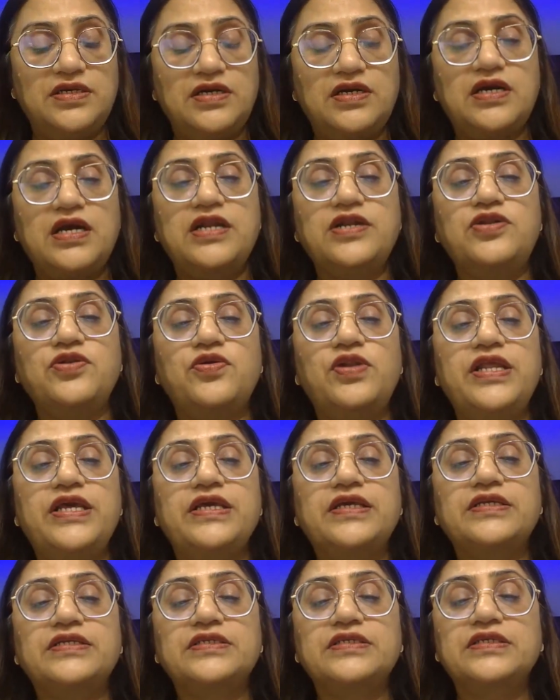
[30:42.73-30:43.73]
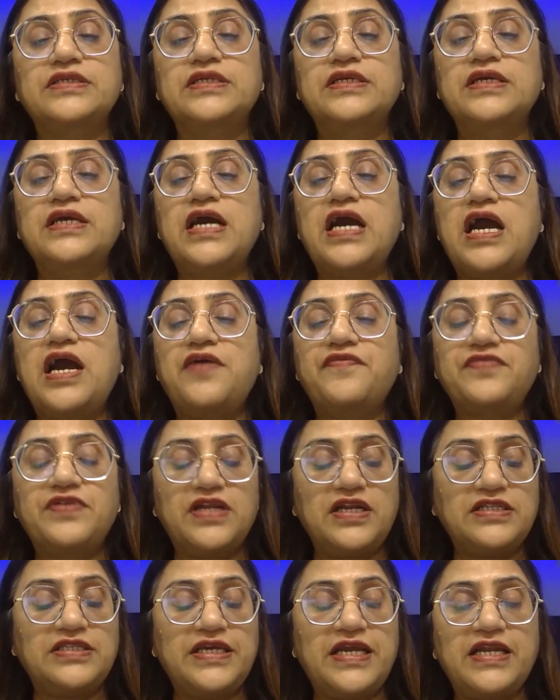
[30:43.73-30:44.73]
Control A.
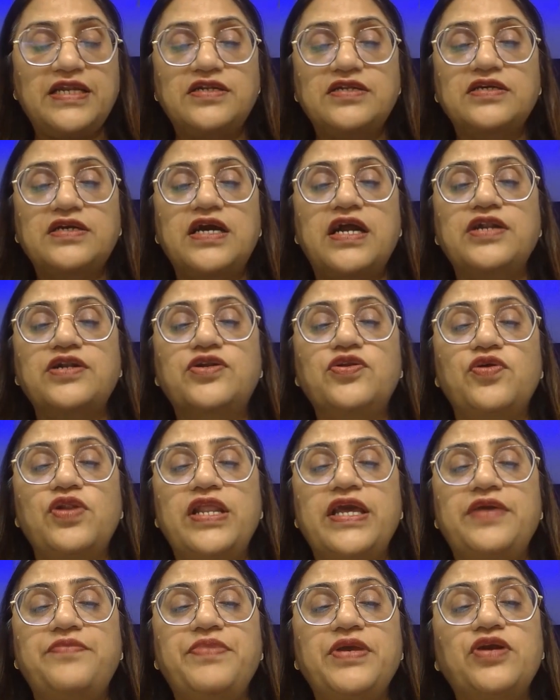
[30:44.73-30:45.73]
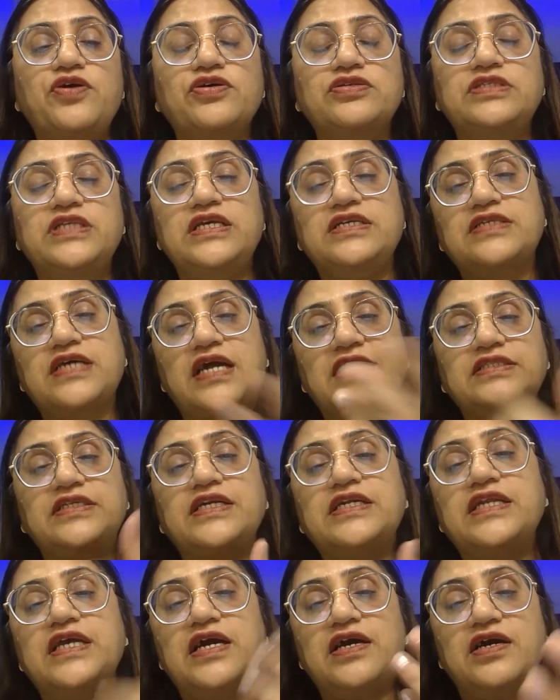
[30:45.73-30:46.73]
After that, Control A, because these are
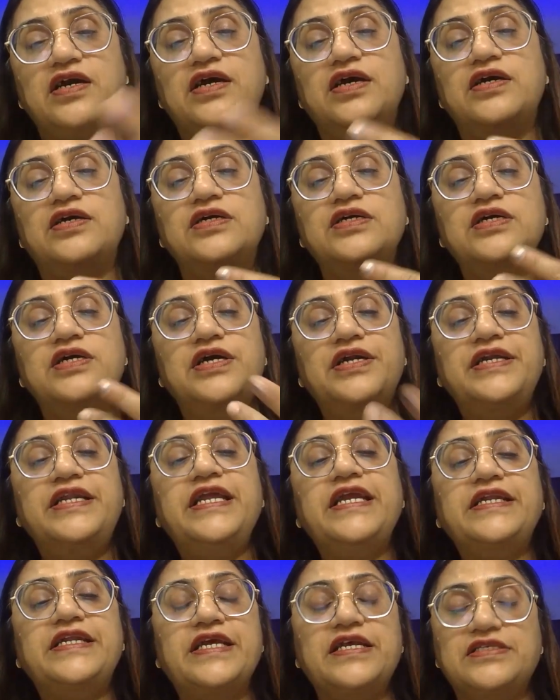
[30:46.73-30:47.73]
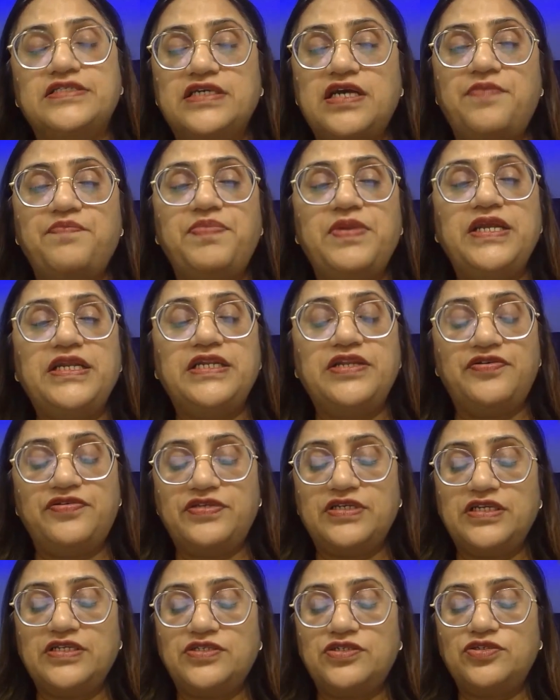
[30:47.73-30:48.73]
the details, complete
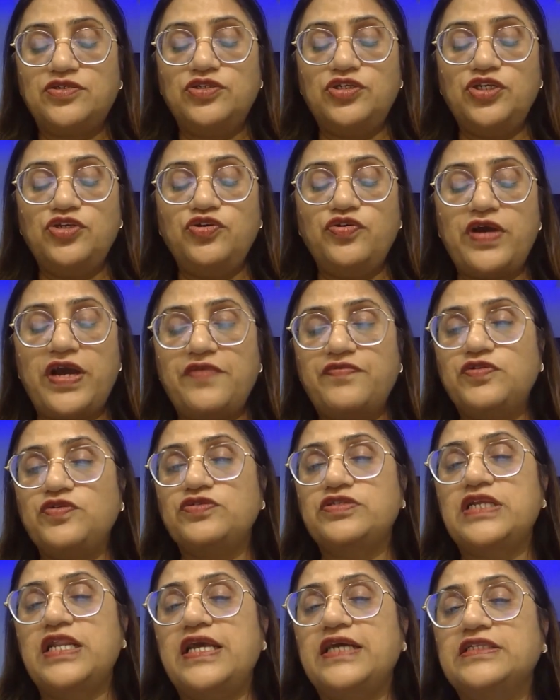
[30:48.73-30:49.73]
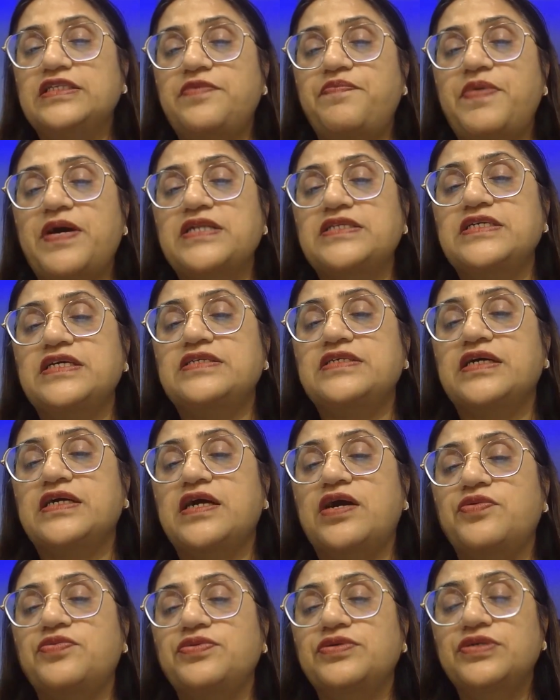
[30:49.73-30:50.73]
details. You have to select the purchase
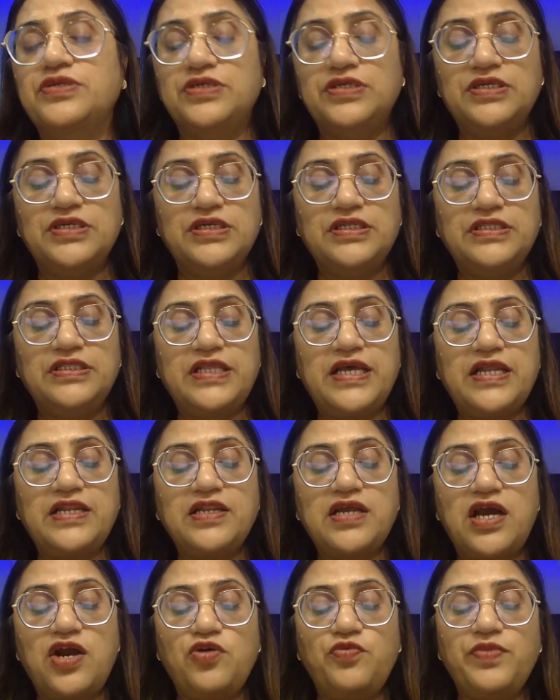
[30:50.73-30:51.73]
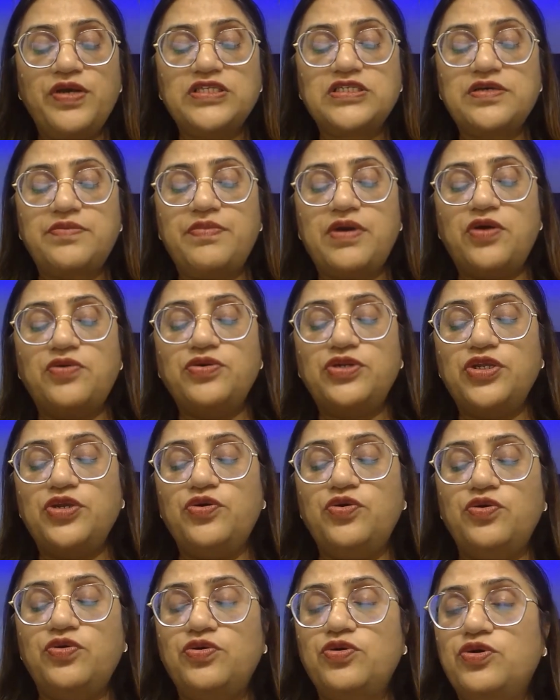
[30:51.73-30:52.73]
account. Then how much amount
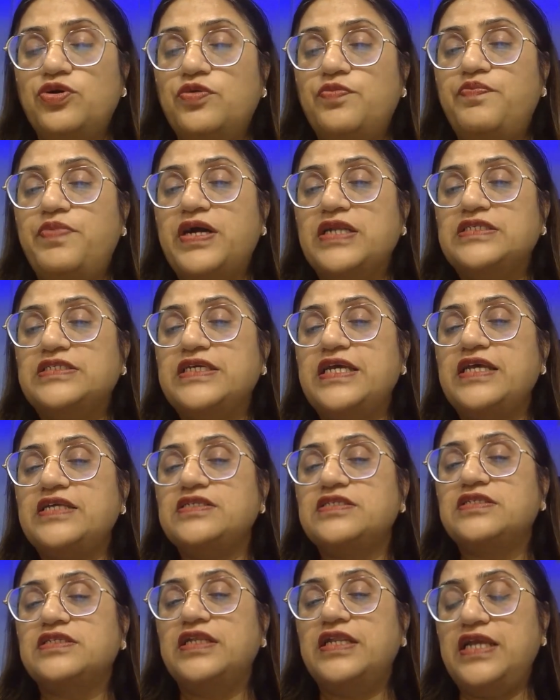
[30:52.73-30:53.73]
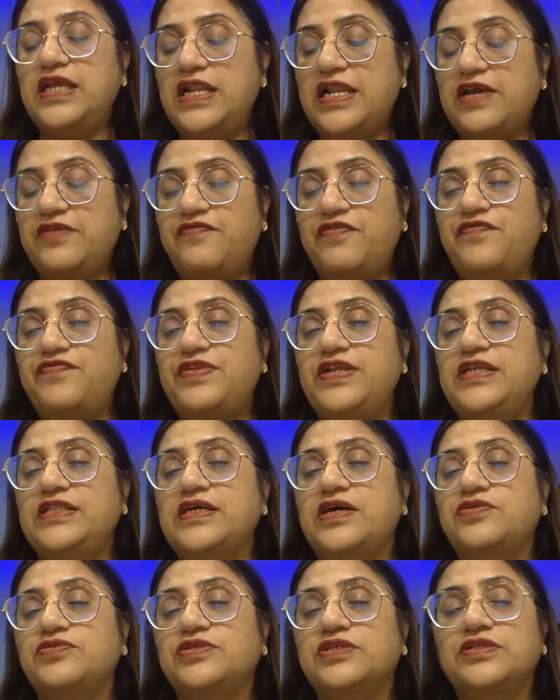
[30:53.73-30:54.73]
you purchase?
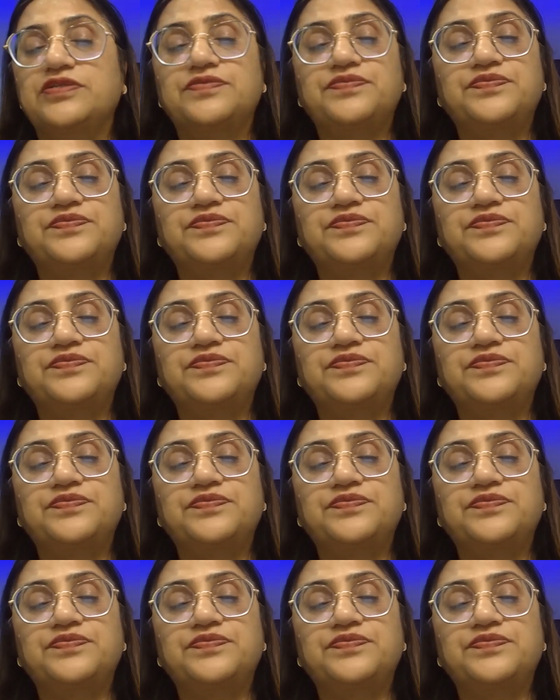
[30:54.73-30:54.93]
3,50,000.